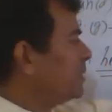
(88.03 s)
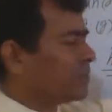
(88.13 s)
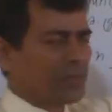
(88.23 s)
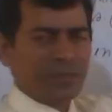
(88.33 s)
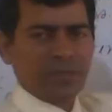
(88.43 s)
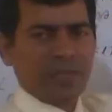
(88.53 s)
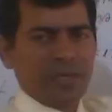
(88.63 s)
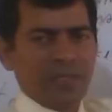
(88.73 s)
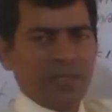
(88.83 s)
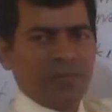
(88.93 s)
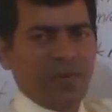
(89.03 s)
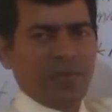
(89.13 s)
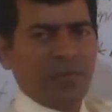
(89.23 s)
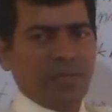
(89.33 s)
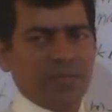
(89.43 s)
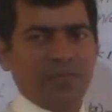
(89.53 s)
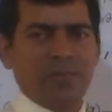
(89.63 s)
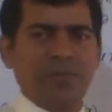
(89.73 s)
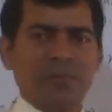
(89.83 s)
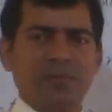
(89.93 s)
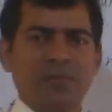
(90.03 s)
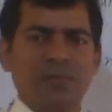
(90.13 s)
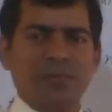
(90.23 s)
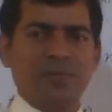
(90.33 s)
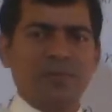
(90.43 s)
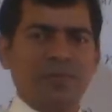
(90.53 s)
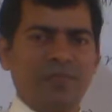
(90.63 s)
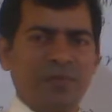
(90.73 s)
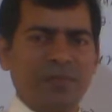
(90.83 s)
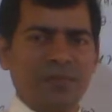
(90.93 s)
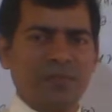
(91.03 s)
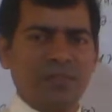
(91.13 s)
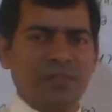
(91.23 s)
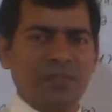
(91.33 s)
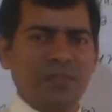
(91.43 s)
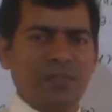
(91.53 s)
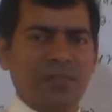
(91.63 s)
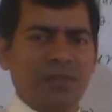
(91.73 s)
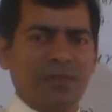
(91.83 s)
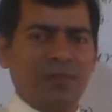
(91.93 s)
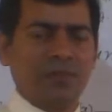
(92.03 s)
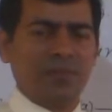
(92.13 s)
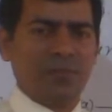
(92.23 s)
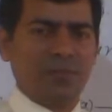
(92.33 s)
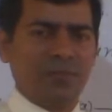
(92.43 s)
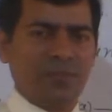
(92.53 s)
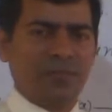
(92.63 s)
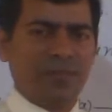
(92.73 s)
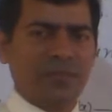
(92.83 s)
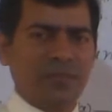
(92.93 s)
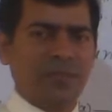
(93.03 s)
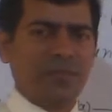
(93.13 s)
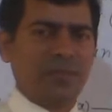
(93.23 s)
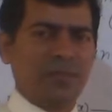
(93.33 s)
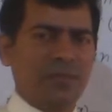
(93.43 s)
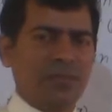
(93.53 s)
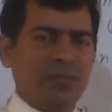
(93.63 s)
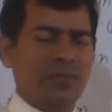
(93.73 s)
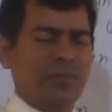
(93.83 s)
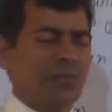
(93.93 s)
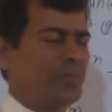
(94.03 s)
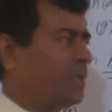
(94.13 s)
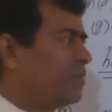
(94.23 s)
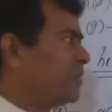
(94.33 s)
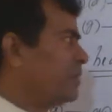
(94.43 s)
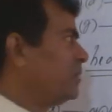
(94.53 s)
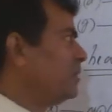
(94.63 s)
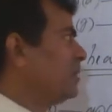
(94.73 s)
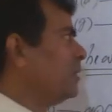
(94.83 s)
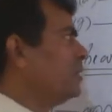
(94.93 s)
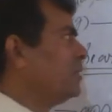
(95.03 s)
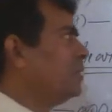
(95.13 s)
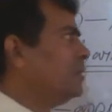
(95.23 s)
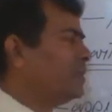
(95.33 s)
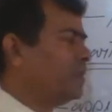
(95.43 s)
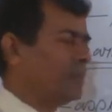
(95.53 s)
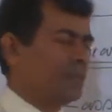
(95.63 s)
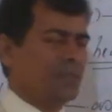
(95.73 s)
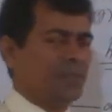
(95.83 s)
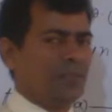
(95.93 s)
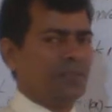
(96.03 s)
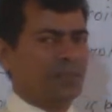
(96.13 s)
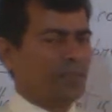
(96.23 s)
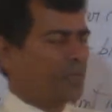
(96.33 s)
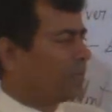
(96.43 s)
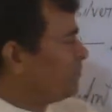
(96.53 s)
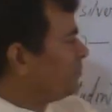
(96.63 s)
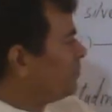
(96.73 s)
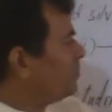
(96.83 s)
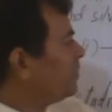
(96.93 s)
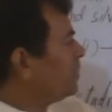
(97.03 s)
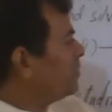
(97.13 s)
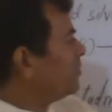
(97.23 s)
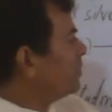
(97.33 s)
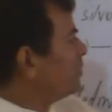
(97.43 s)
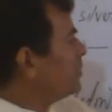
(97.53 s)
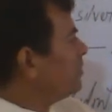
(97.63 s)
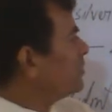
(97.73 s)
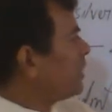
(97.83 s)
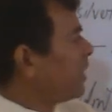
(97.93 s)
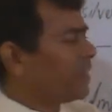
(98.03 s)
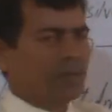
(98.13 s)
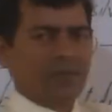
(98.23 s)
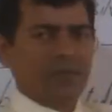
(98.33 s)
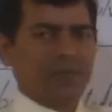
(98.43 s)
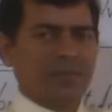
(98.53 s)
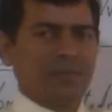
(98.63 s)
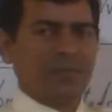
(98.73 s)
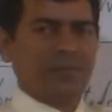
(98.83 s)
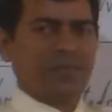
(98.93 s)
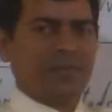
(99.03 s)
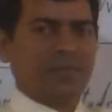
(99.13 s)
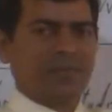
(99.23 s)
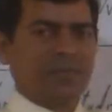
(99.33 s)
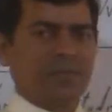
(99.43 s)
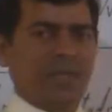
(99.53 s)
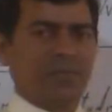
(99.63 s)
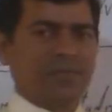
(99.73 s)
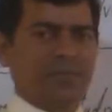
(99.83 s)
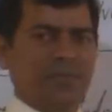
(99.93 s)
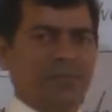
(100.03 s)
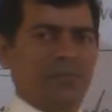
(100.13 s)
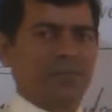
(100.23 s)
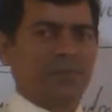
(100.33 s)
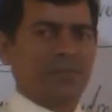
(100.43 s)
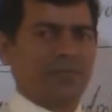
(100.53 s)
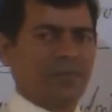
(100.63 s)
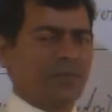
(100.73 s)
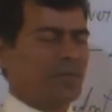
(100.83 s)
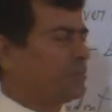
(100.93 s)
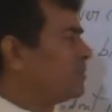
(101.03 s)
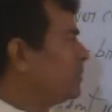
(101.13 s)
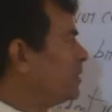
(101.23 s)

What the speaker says: question carries 5 marks for this question number first. The first question in the question paper, and there are 10 spaces or gaps you need to fill up.